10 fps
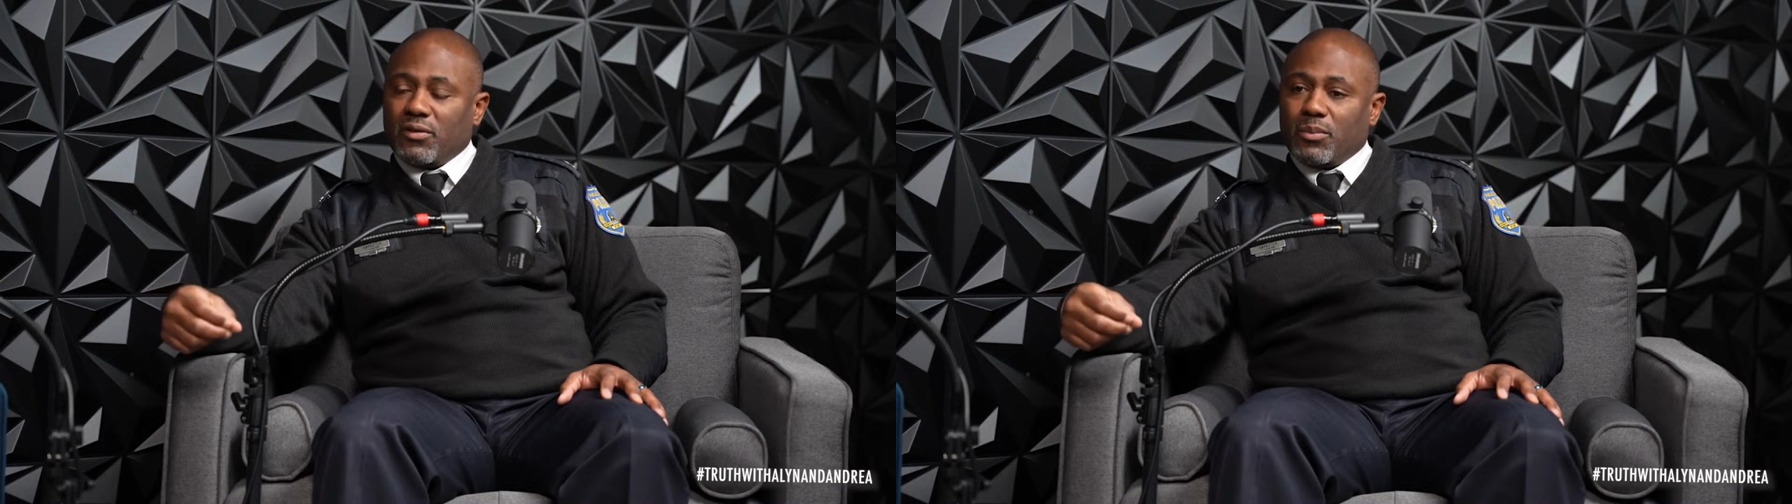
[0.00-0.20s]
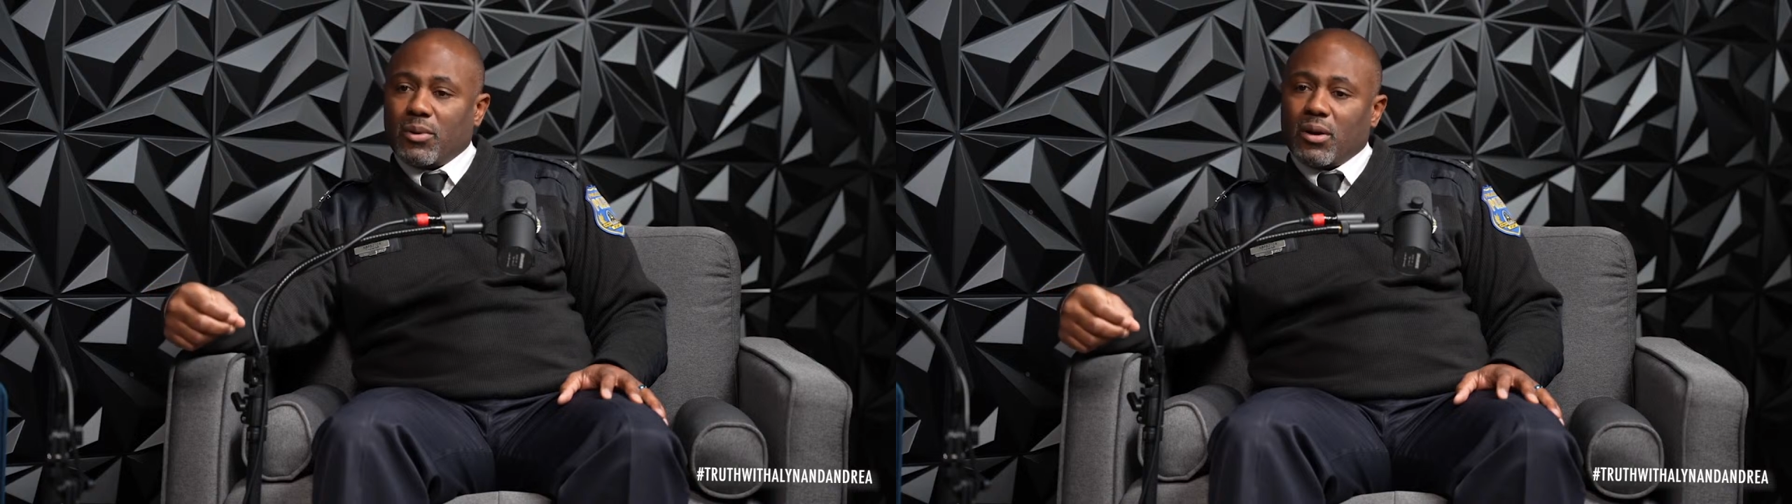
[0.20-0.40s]

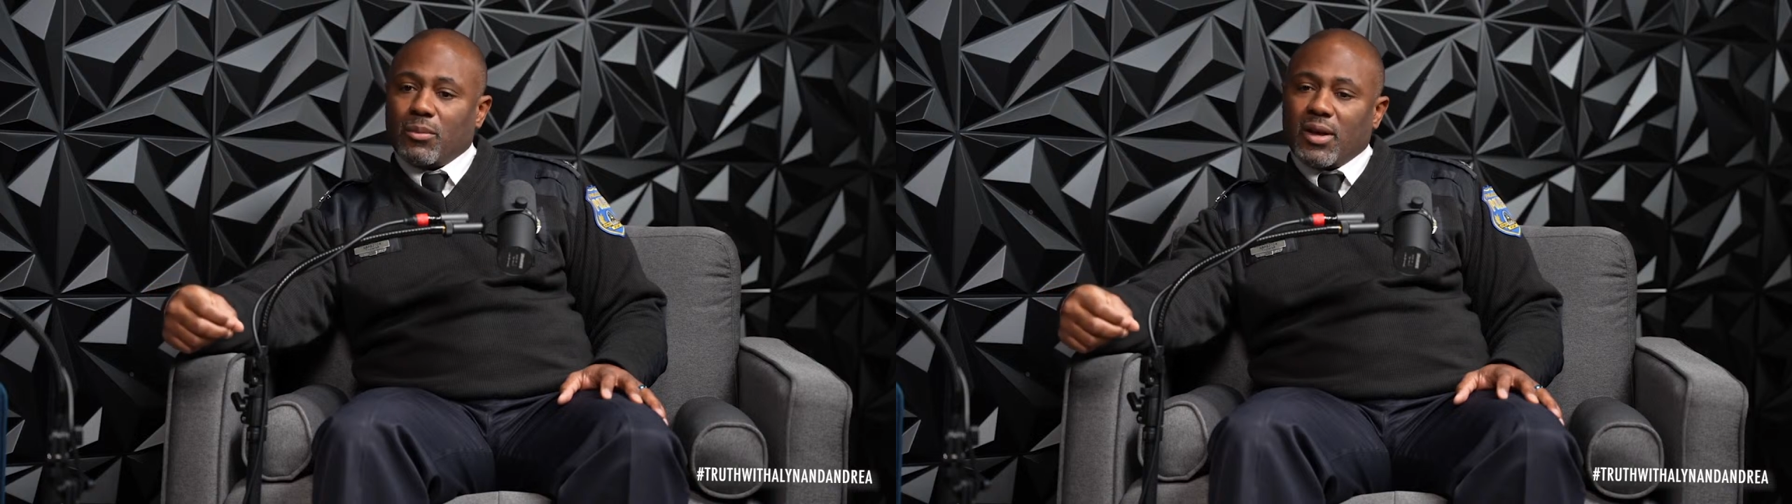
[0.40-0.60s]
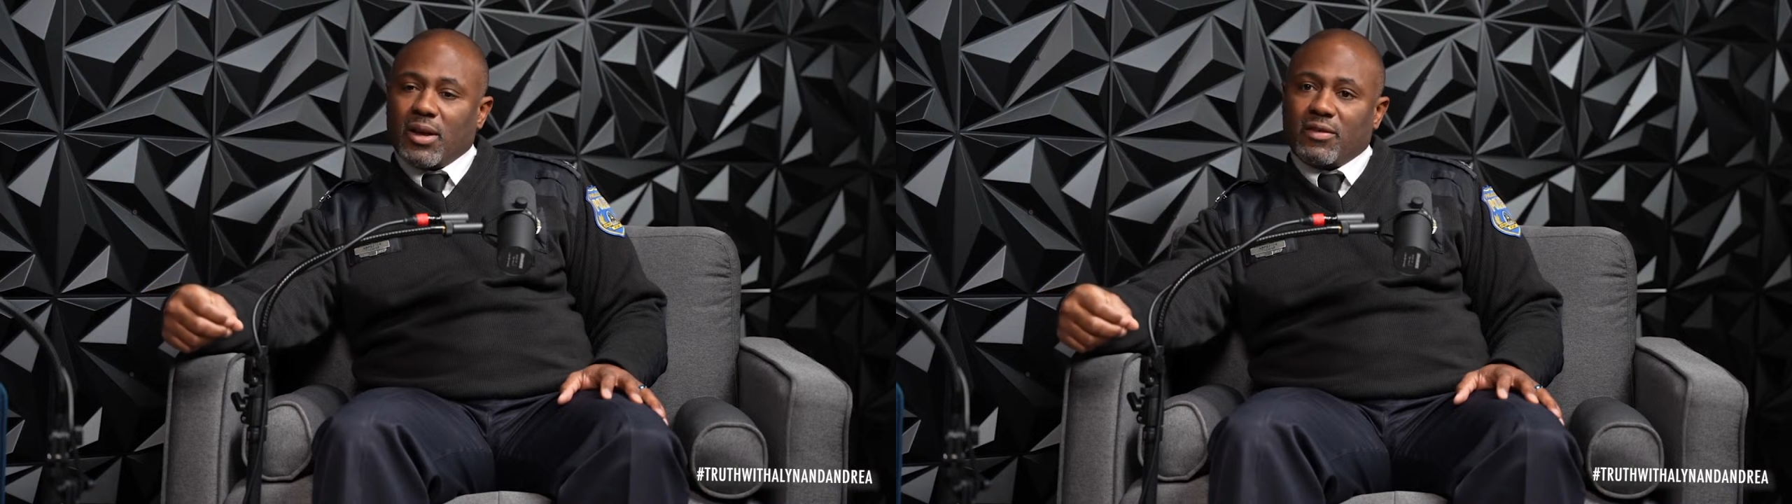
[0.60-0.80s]

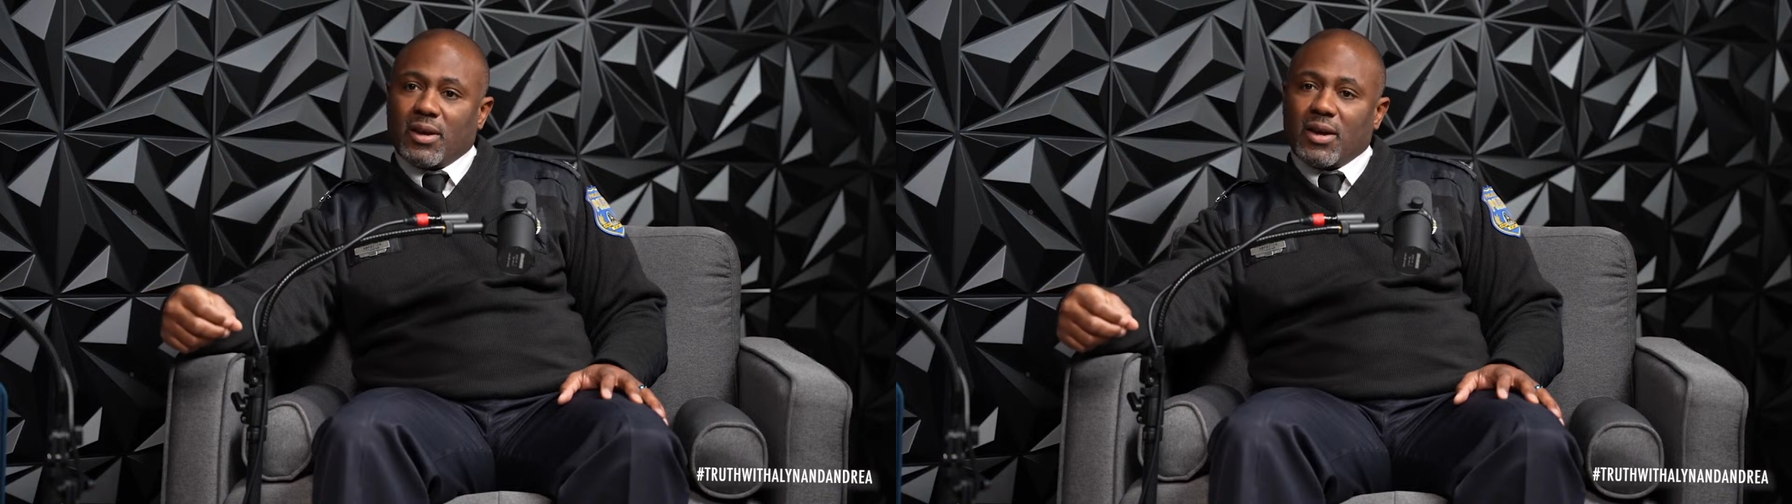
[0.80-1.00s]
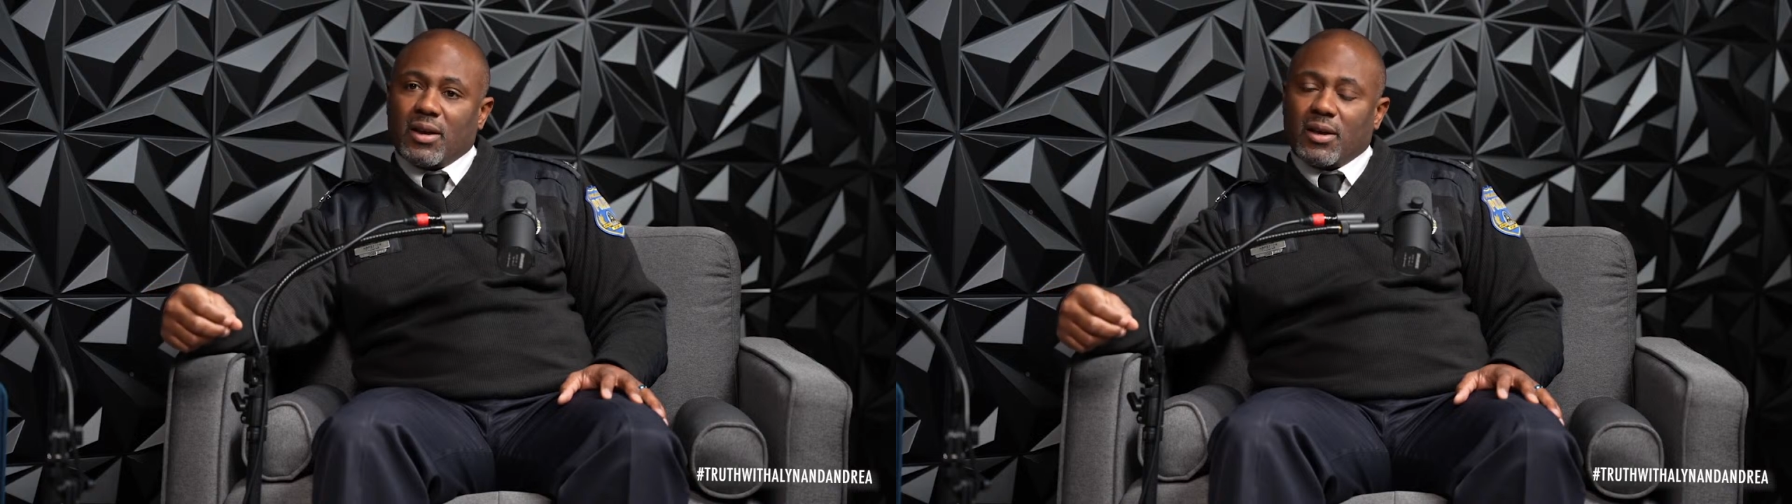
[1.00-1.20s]
department has
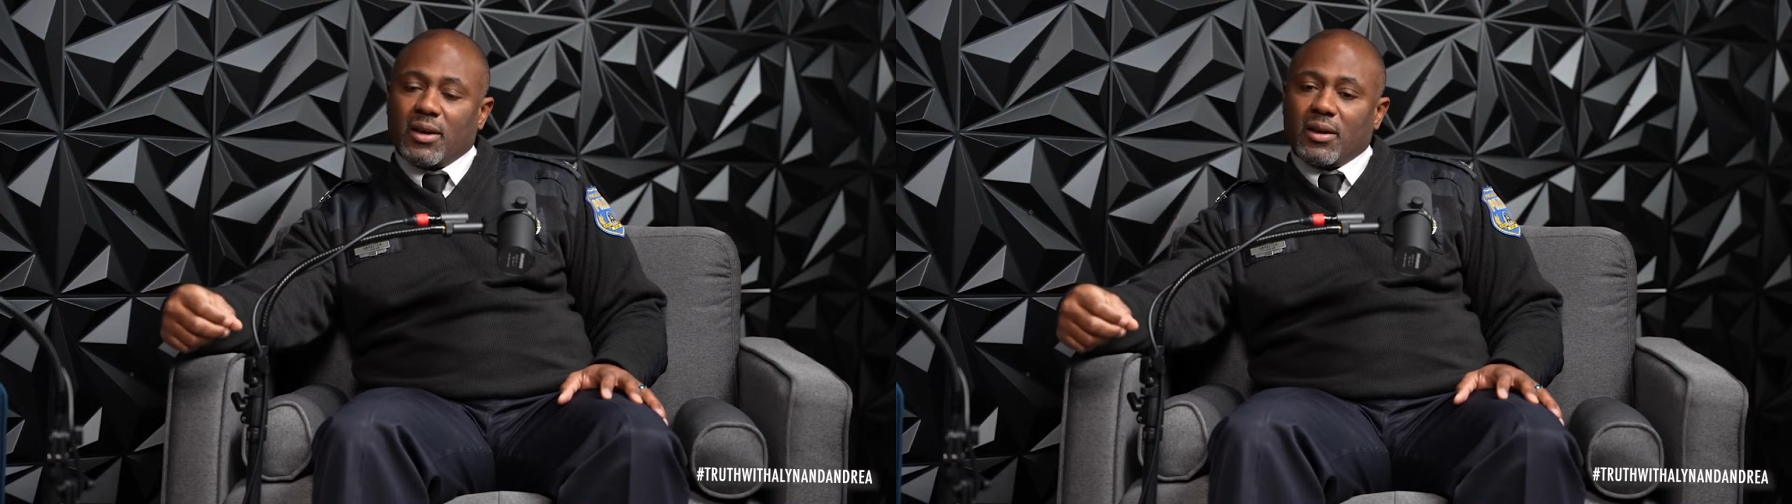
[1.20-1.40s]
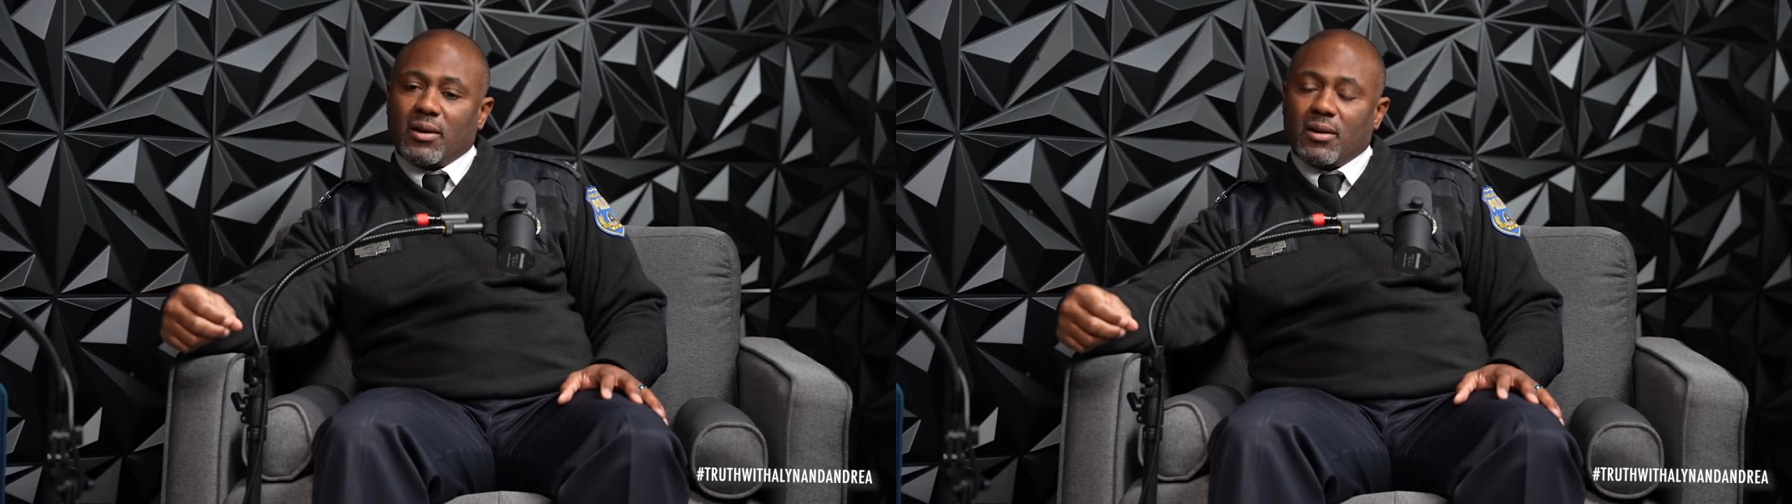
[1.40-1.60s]
had
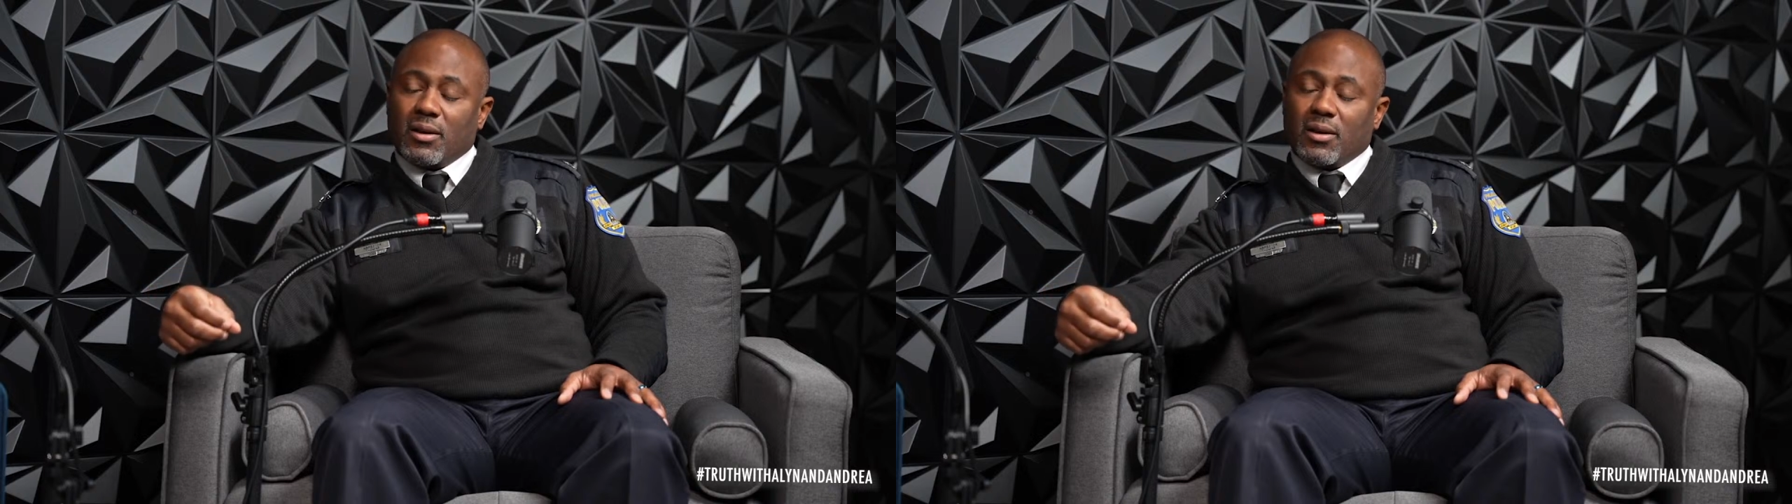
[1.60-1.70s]
a